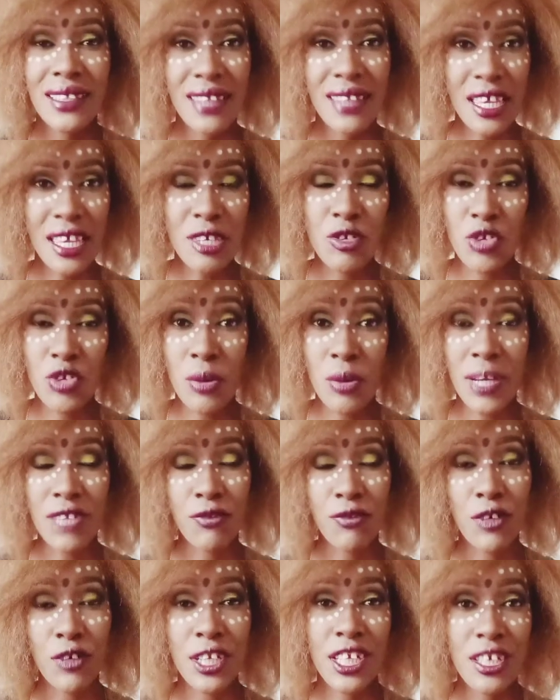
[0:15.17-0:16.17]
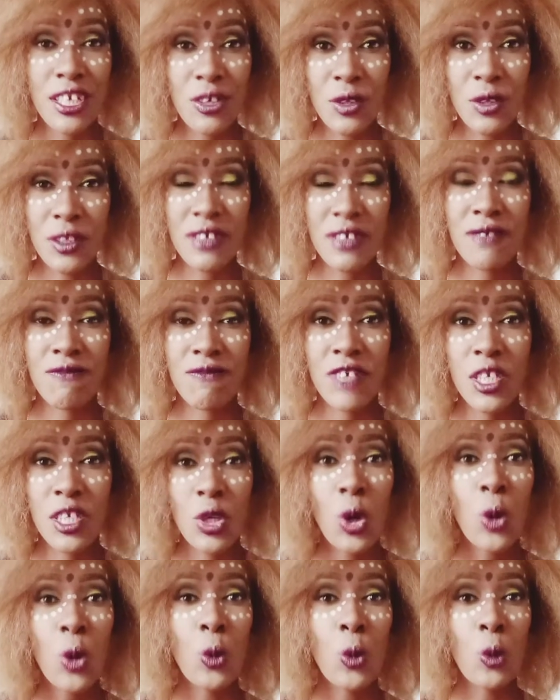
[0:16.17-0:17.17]
Thank you so much for clicking on this
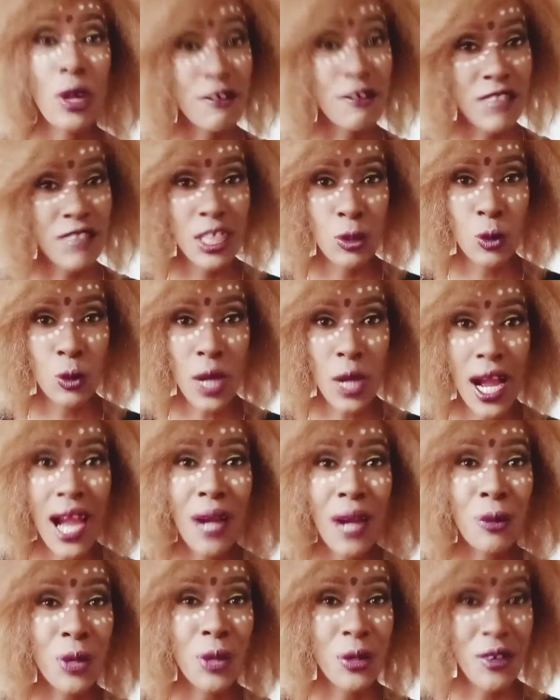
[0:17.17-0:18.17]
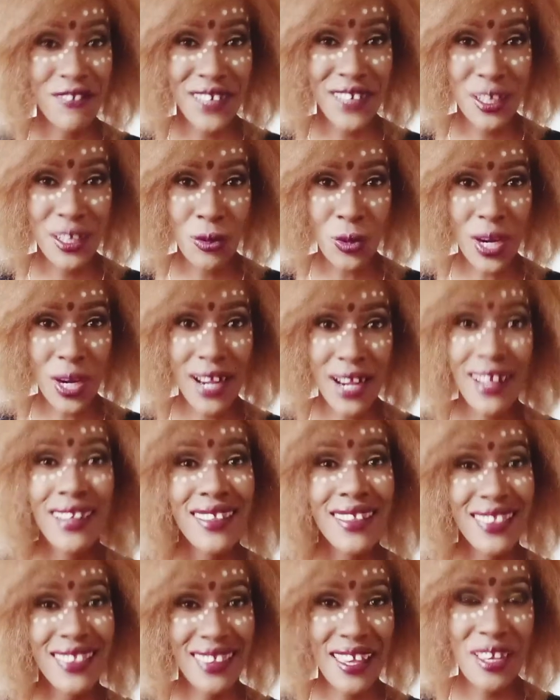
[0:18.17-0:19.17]
video, whoever you are, wherever you are.
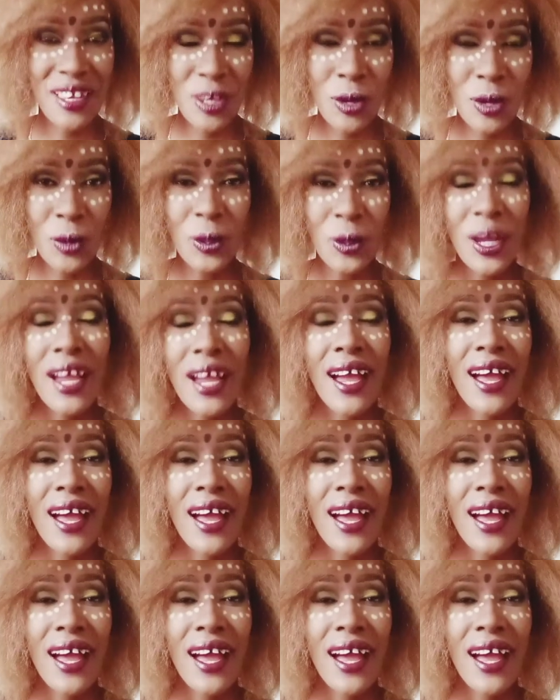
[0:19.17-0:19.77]
Thank you.